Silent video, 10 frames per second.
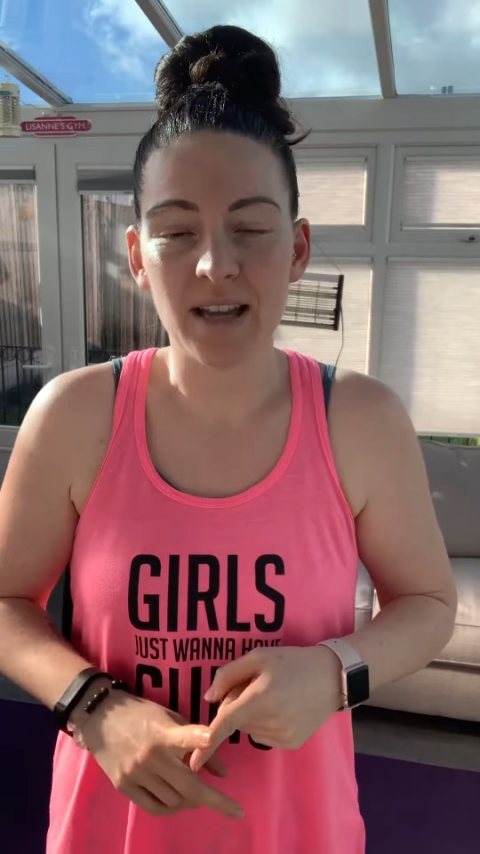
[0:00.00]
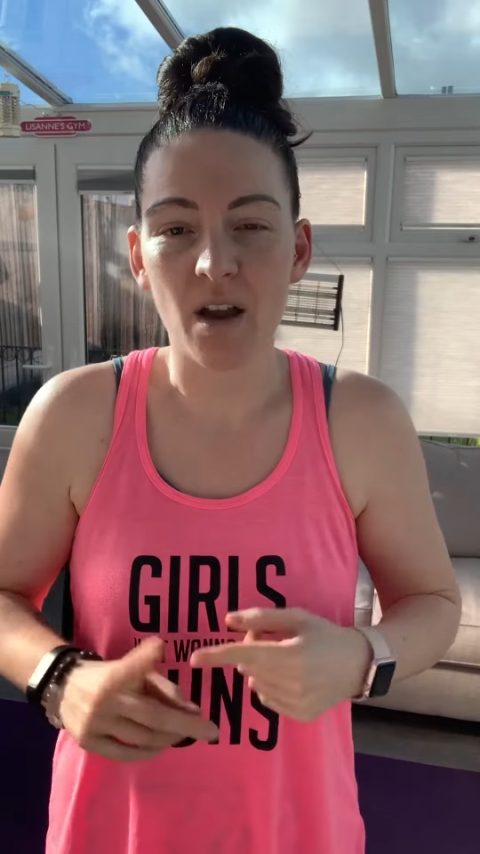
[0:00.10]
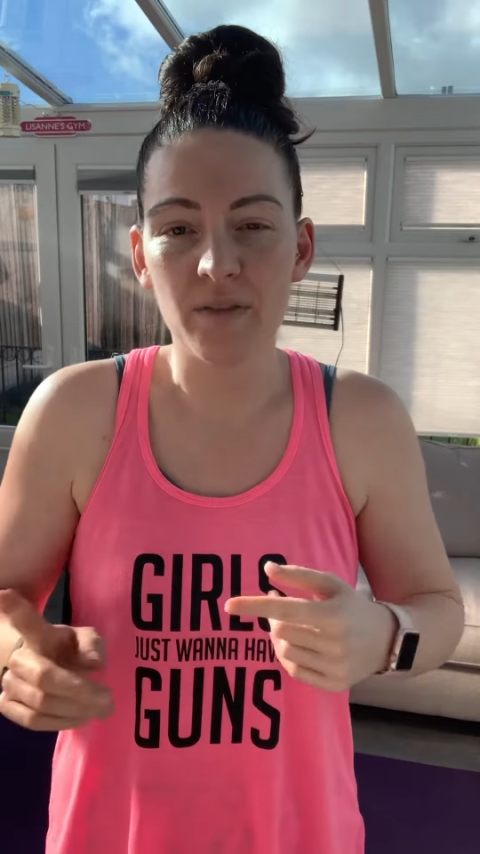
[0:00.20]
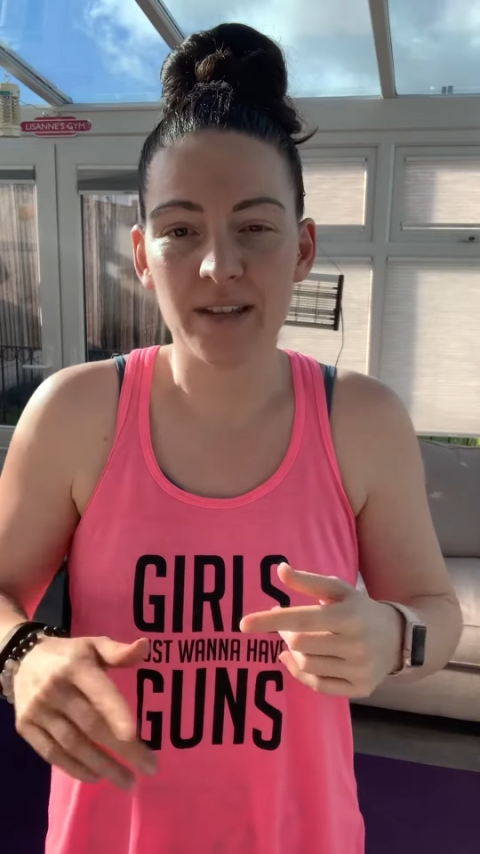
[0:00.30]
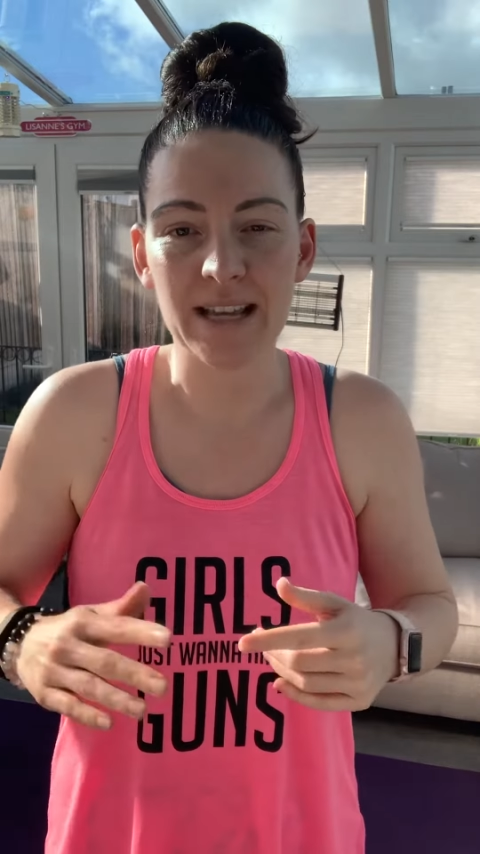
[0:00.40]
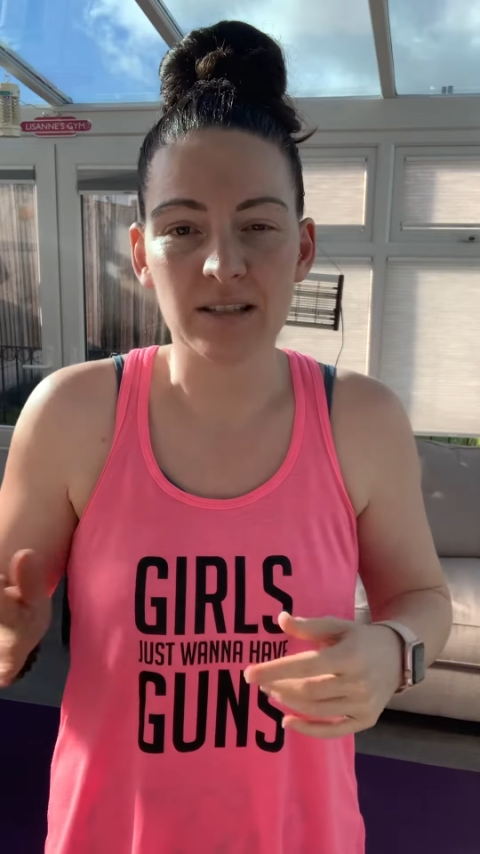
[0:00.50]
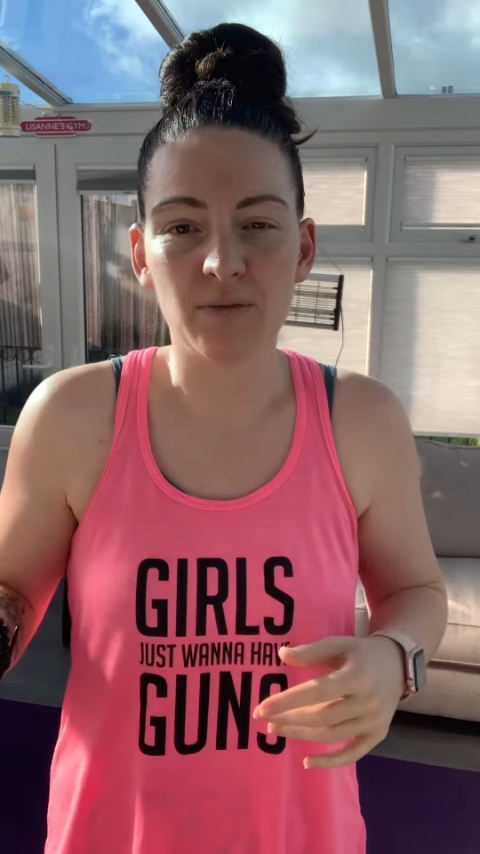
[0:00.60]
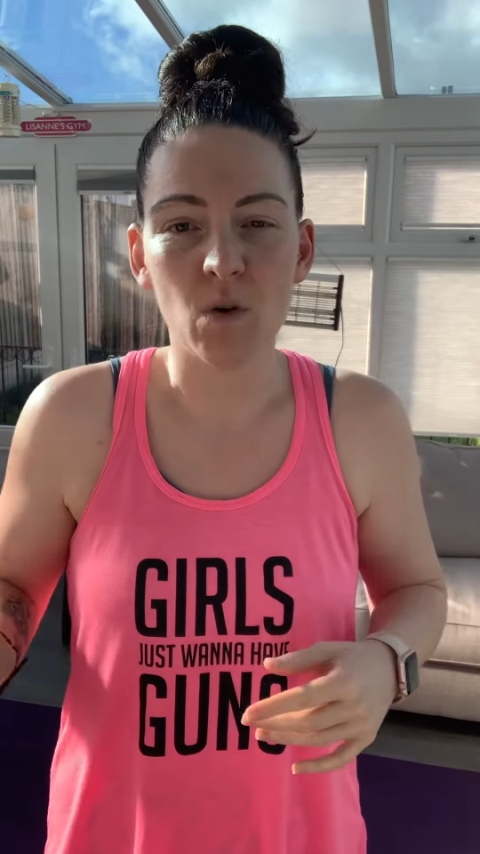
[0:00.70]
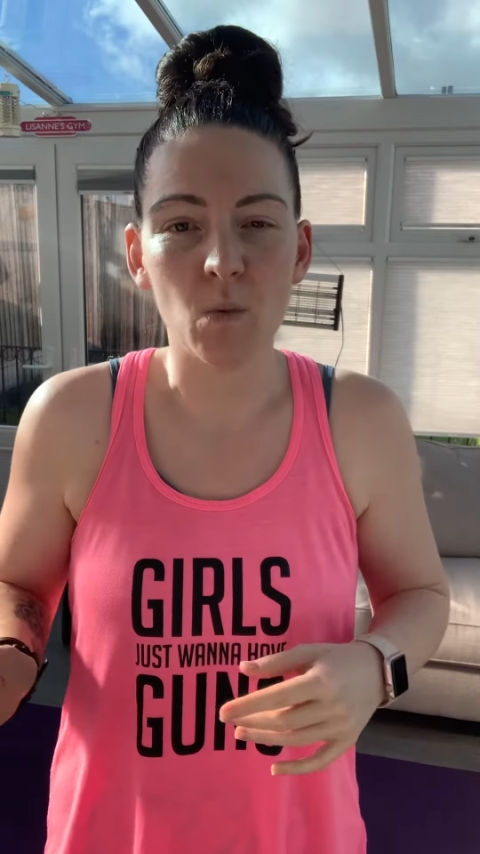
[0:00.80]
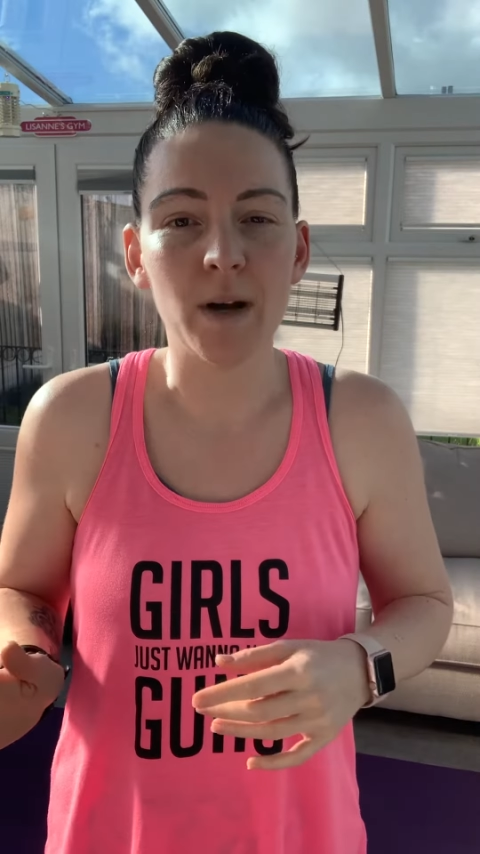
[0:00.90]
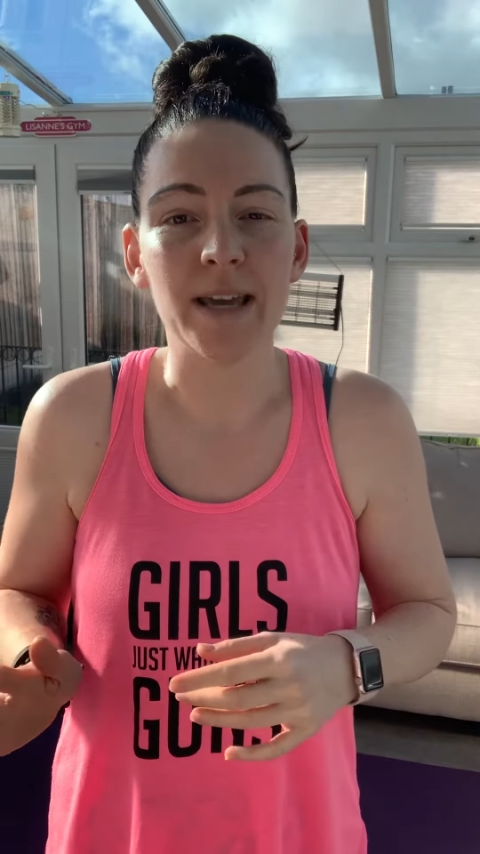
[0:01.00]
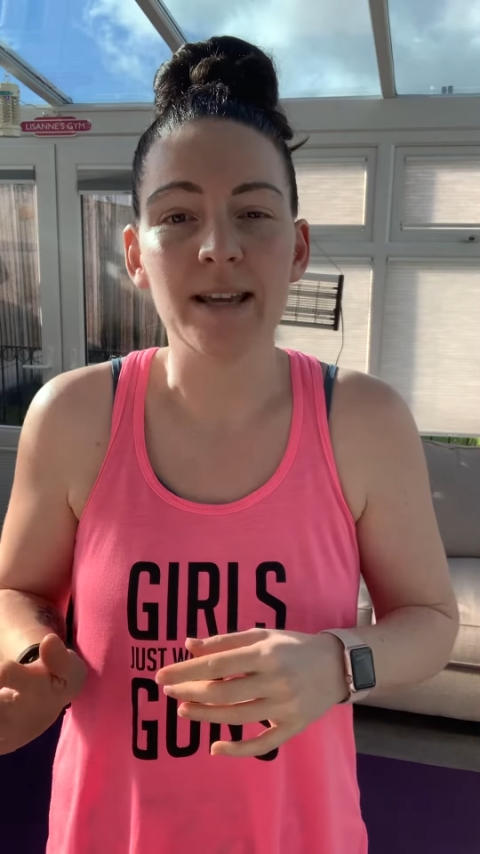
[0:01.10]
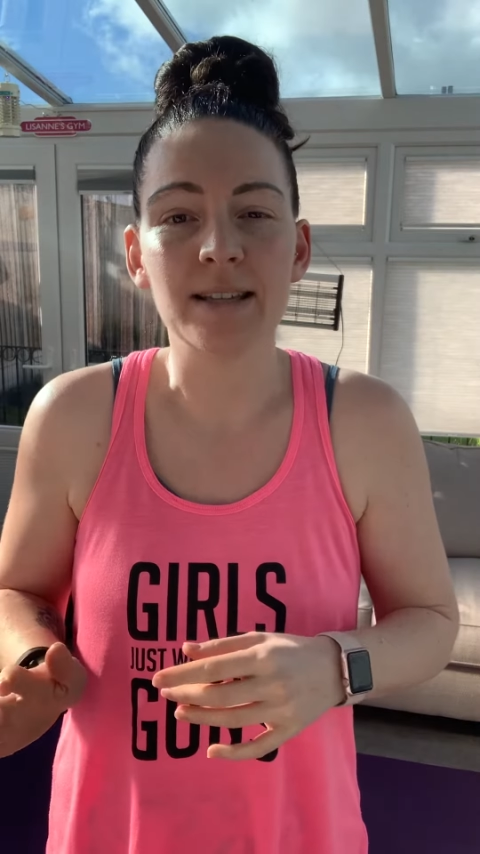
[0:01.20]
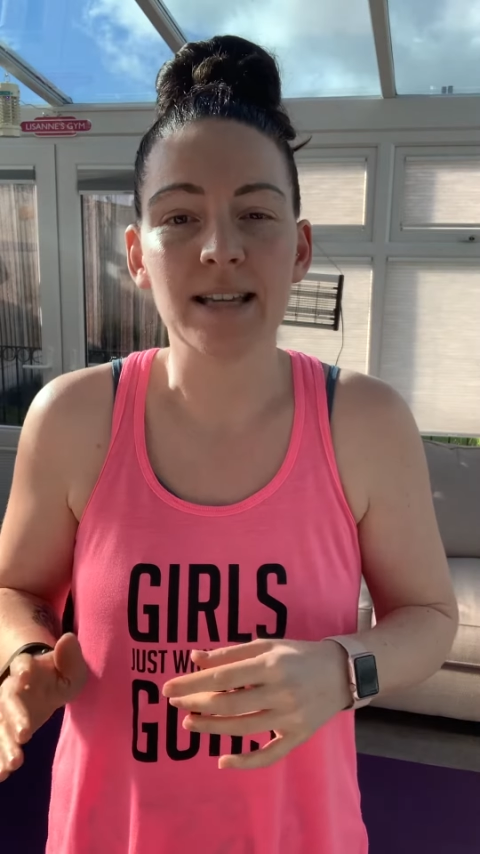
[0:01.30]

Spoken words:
over the next 4 weeks